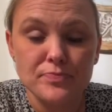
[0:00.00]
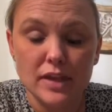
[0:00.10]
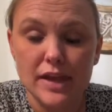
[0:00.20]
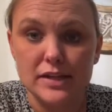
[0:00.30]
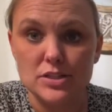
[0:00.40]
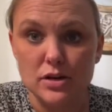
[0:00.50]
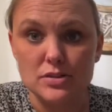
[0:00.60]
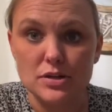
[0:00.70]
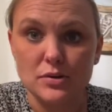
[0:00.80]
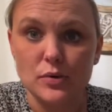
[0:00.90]
and it's
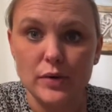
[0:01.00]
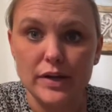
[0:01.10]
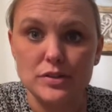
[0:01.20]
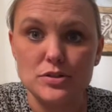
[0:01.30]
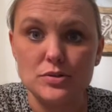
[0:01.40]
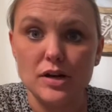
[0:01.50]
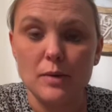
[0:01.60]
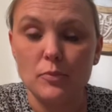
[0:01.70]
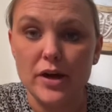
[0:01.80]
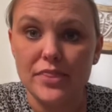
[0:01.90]
also going to
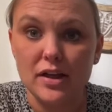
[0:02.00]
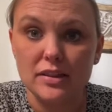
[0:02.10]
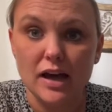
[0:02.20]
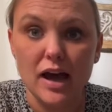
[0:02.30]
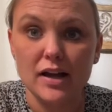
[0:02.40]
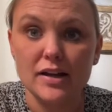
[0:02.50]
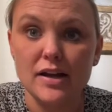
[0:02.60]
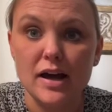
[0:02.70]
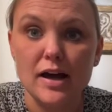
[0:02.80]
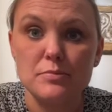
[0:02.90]
come with a lock
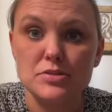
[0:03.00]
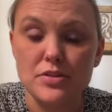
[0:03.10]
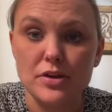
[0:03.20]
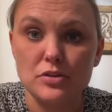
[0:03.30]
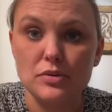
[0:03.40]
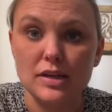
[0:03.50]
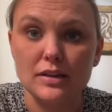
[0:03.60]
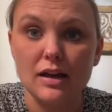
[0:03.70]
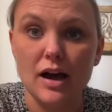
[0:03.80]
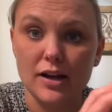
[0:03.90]
so that you can
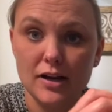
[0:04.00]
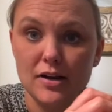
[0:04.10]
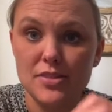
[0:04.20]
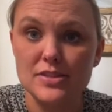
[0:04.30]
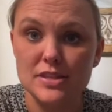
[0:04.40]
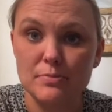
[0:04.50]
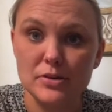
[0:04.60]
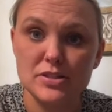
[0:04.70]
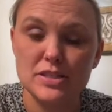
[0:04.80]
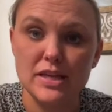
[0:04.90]
lock the
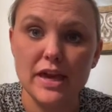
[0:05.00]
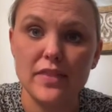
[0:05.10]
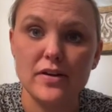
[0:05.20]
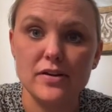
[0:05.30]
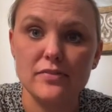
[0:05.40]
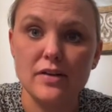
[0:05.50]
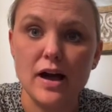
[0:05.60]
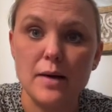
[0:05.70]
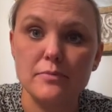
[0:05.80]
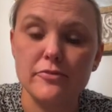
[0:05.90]
zippers together
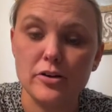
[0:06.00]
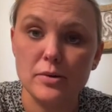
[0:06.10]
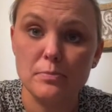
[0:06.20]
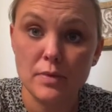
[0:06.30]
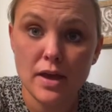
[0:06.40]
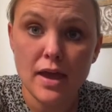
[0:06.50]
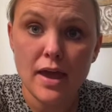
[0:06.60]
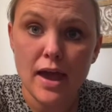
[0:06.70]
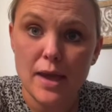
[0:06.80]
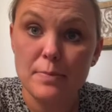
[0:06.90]
for
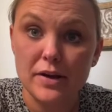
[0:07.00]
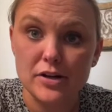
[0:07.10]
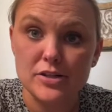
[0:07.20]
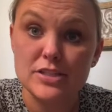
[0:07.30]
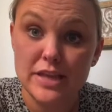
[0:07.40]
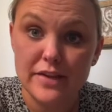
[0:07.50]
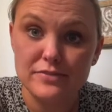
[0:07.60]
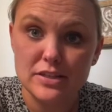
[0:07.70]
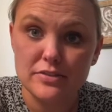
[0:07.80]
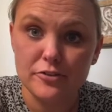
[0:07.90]
a better
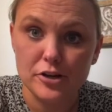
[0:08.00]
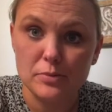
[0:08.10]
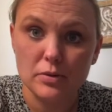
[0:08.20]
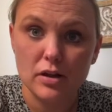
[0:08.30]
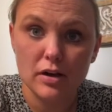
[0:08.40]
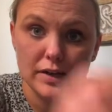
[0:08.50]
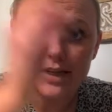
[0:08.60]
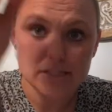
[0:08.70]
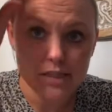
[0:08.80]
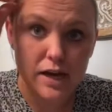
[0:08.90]
safety for your
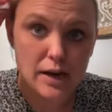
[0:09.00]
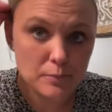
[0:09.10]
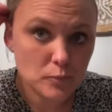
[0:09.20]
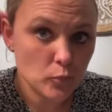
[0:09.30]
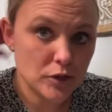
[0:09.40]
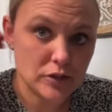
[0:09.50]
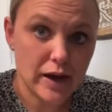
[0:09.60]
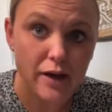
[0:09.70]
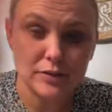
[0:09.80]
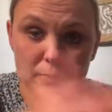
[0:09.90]
belongings when you're
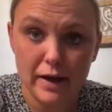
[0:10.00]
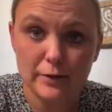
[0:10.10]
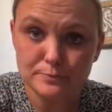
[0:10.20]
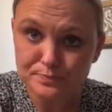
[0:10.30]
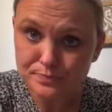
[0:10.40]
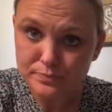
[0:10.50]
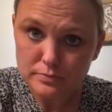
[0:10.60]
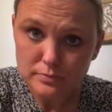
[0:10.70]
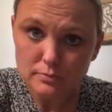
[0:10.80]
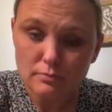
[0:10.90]
out and about.
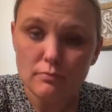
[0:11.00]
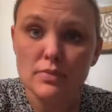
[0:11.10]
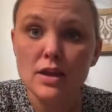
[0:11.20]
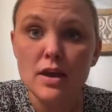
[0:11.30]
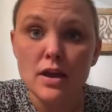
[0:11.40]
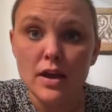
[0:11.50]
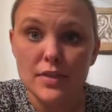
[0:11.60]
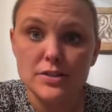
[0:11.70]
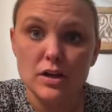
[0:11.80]
This